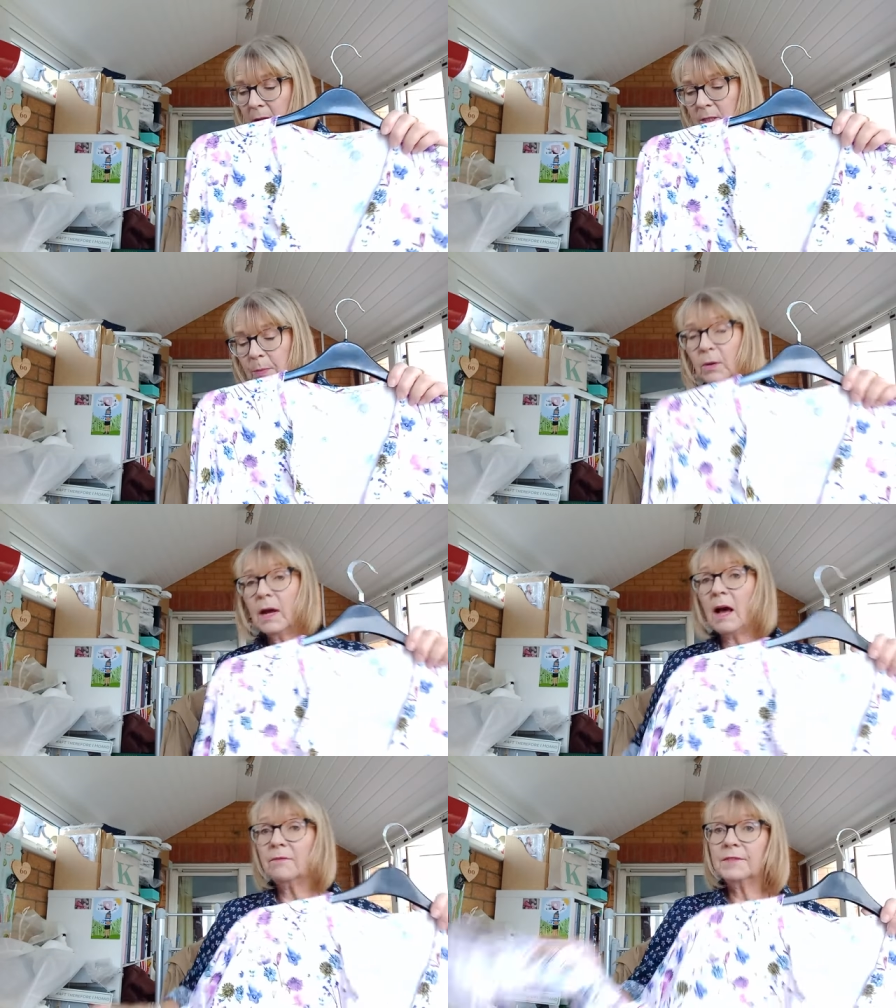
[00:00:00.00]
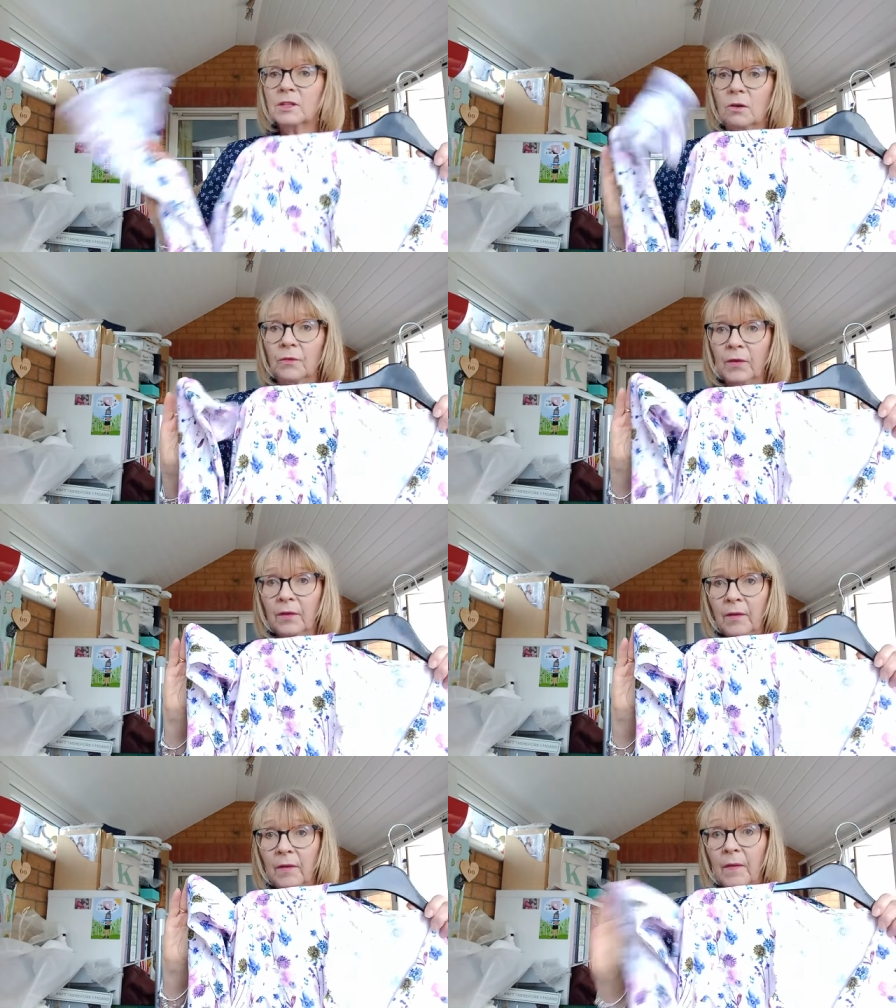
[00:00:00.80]
to put cuffs on,
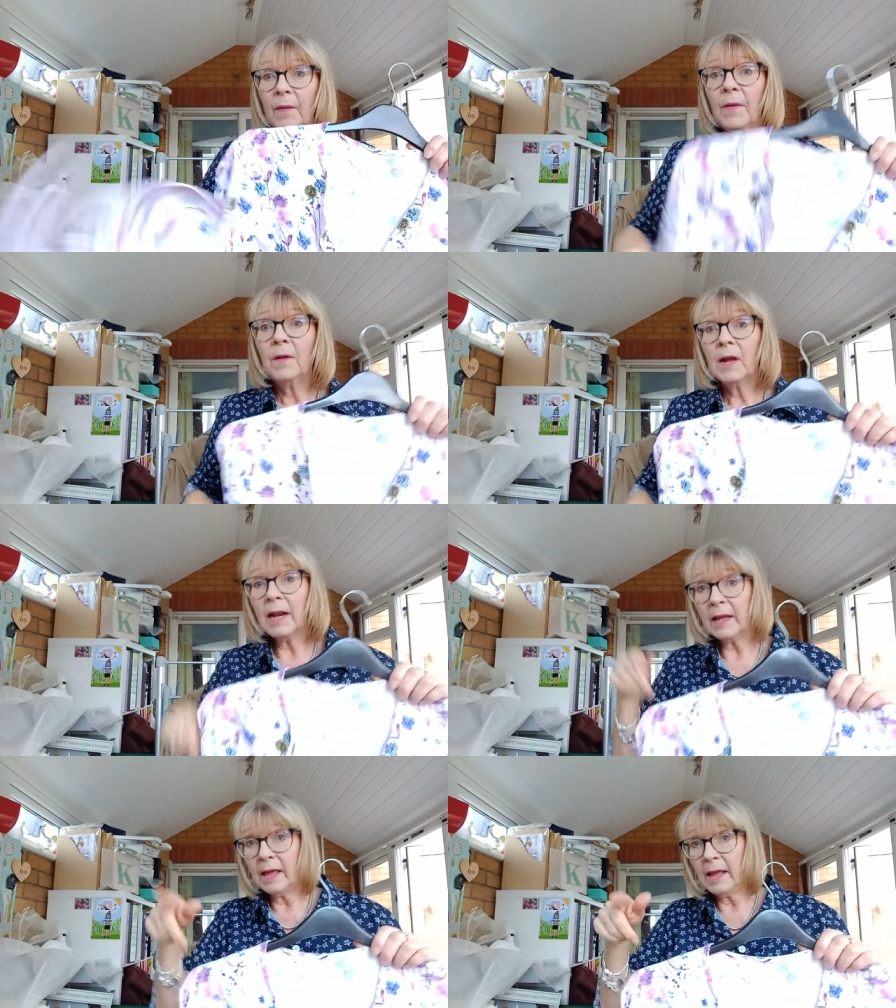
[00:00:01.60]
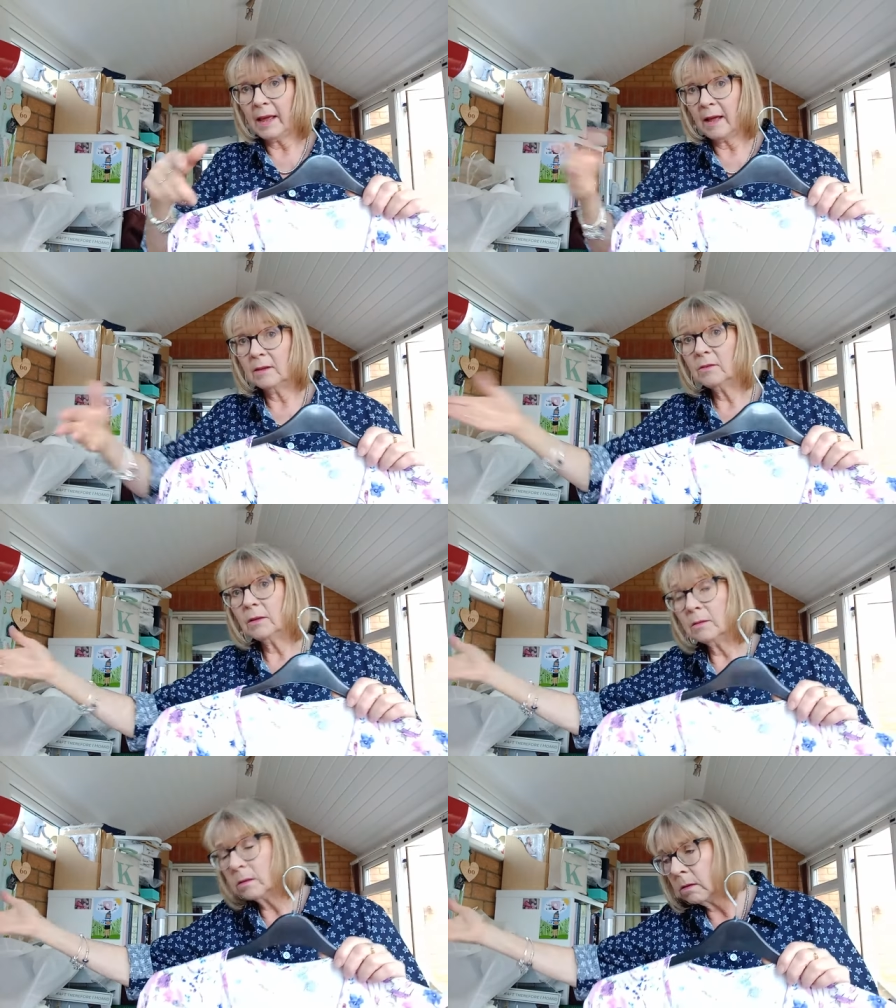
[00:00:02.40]
click here, and you think,
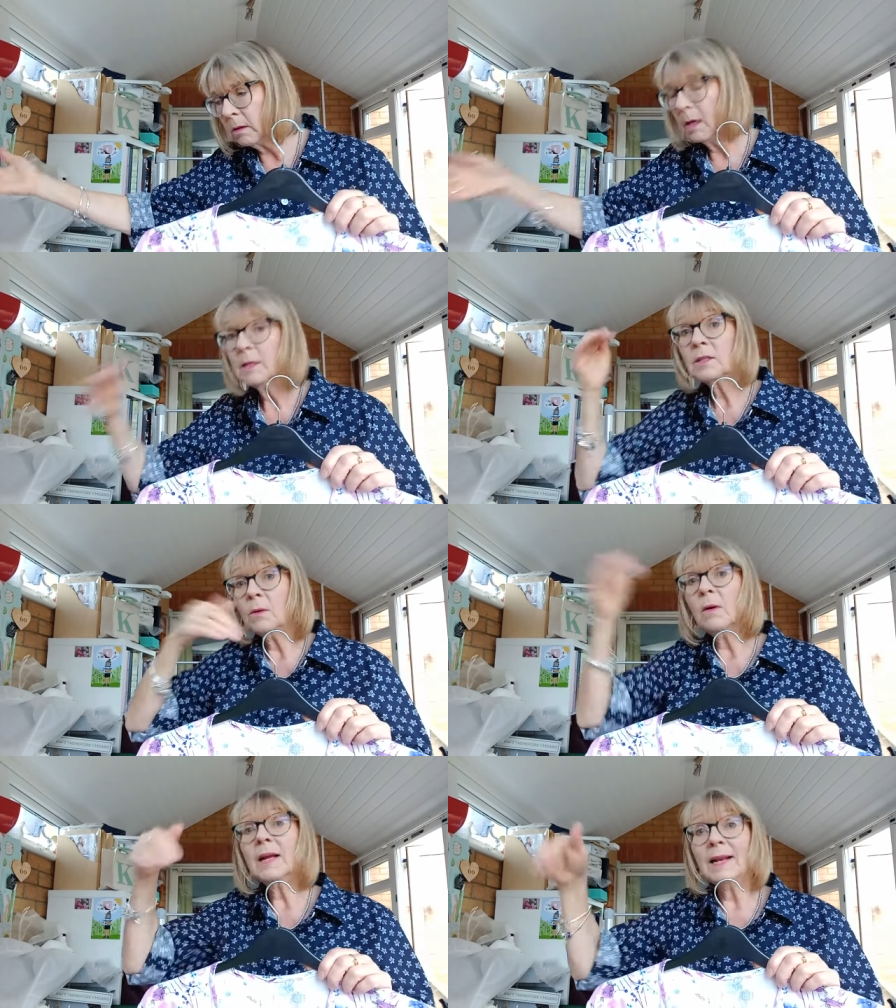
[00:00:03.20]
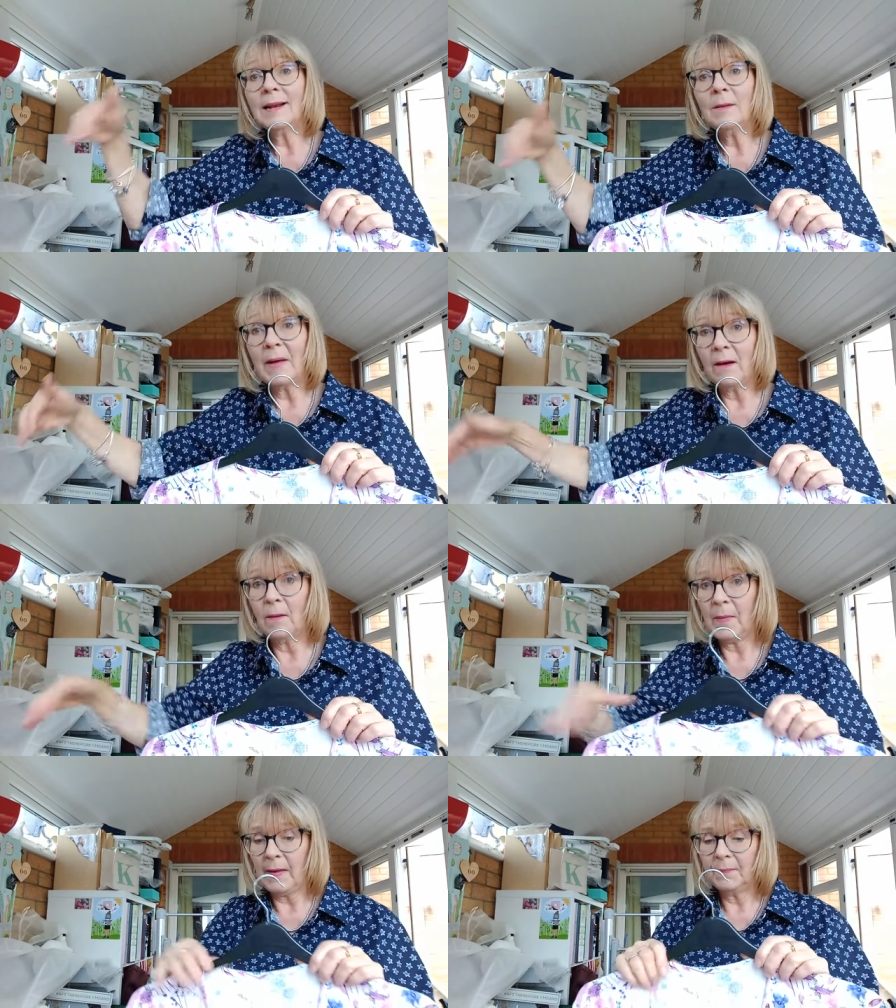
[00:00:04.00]
oh, so you're clicking about
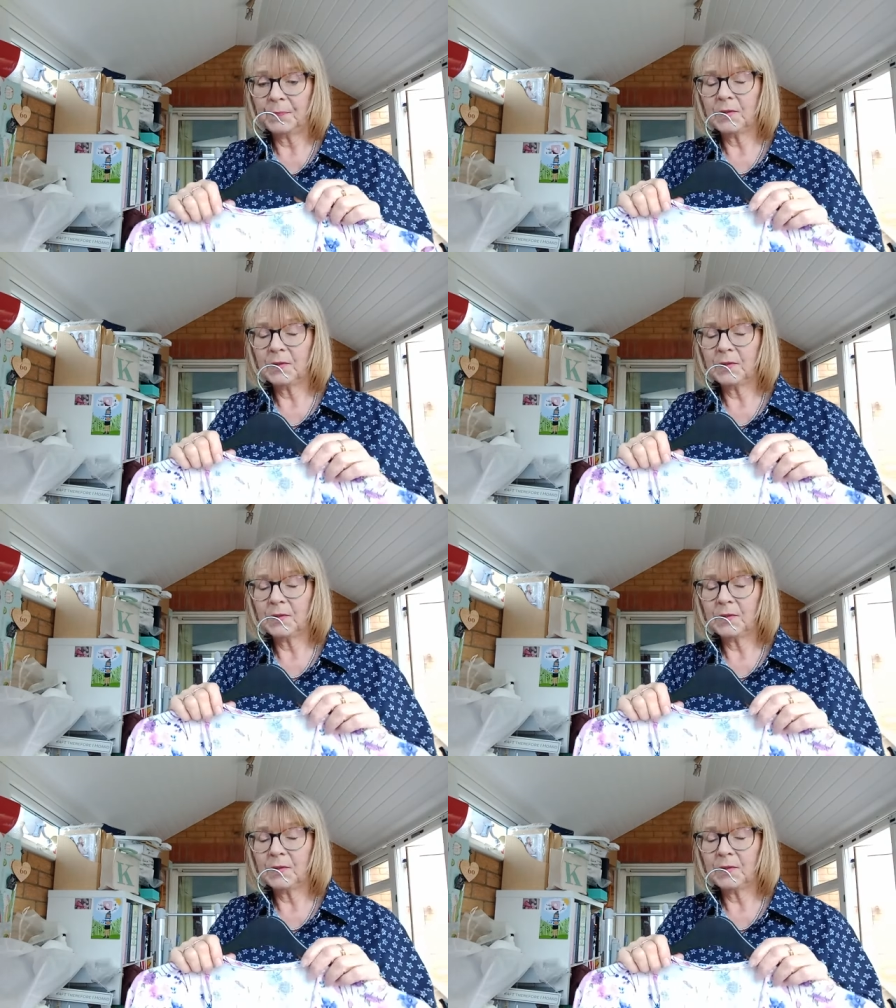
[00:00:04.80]
a bit.